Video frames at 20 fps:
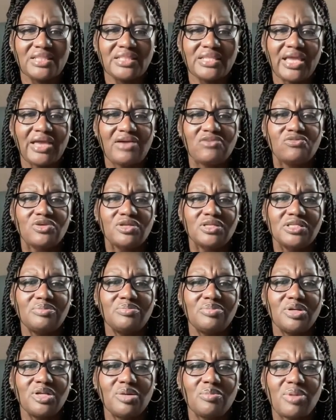they have really
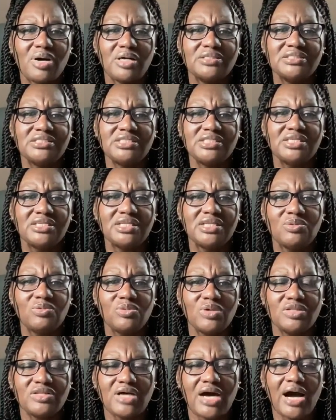been about dealing
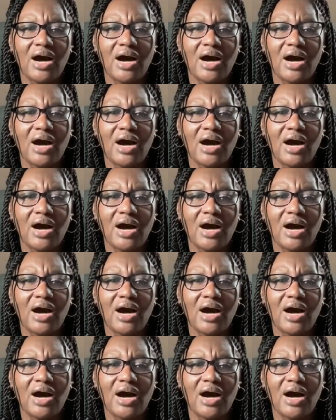with